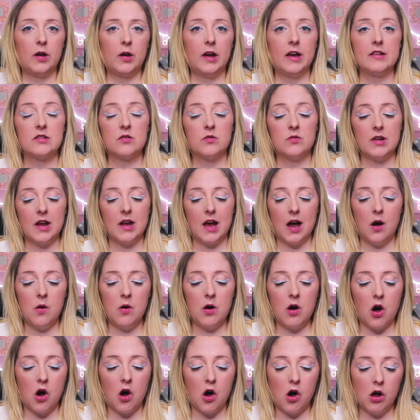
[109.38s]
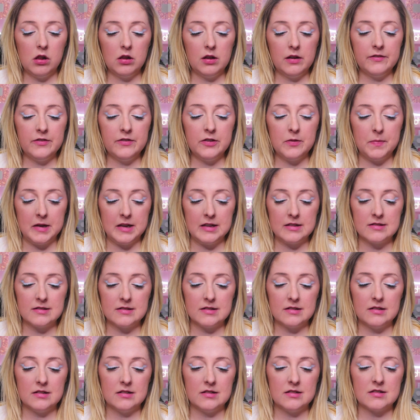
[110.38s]
so now all of the
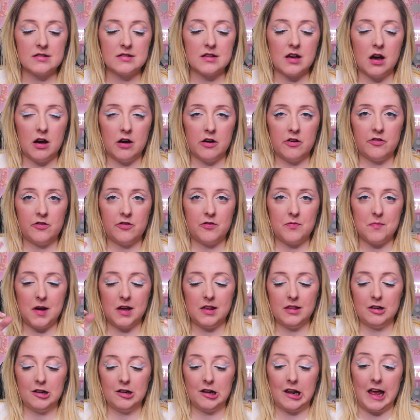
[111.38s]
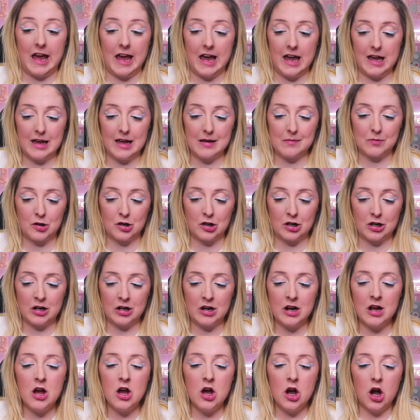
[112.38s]
pieces of my little hammer
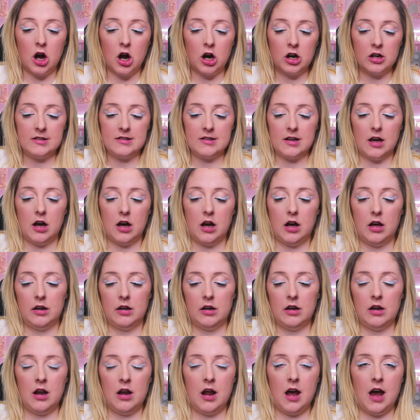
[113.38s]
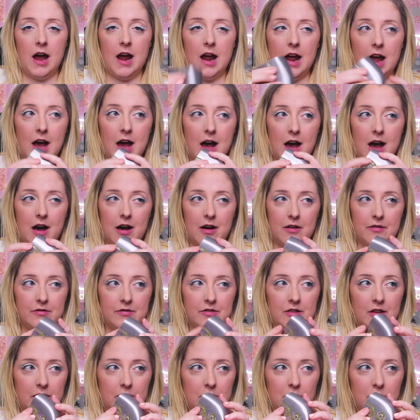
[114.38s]
are done. I have
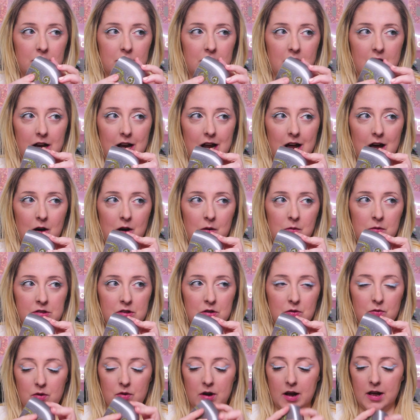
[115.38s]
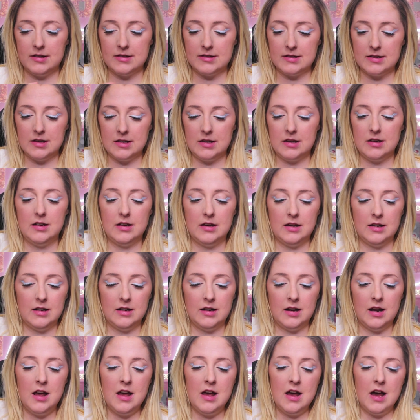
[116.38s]
the little cutout with the resin.
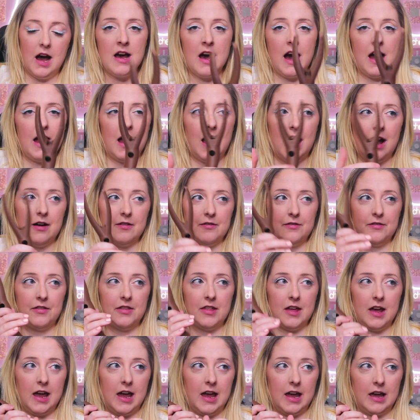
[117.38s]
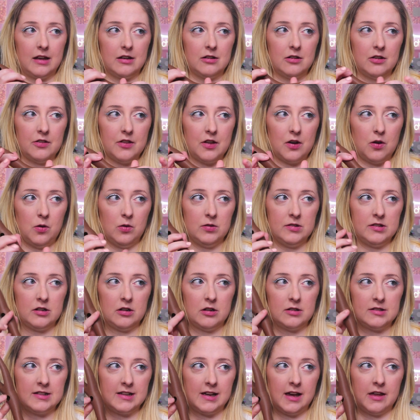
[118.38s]
I have the handle that holds it all
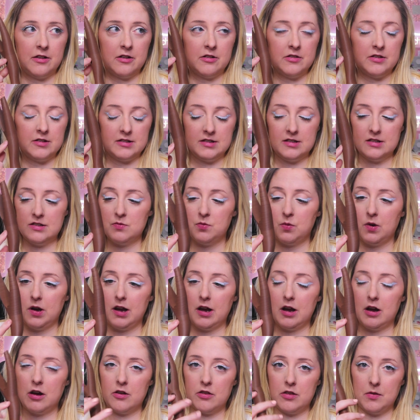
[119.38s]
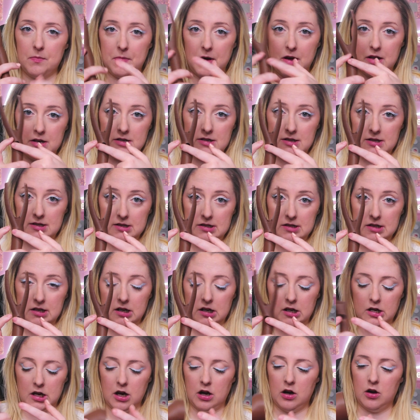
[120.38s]
together. This is where the button is gonna
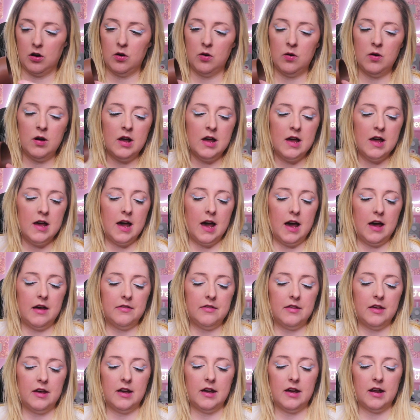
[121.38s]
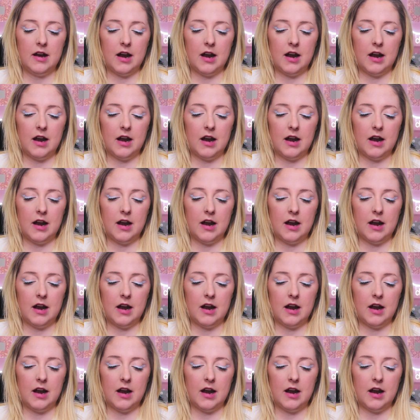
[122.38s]
go. And then I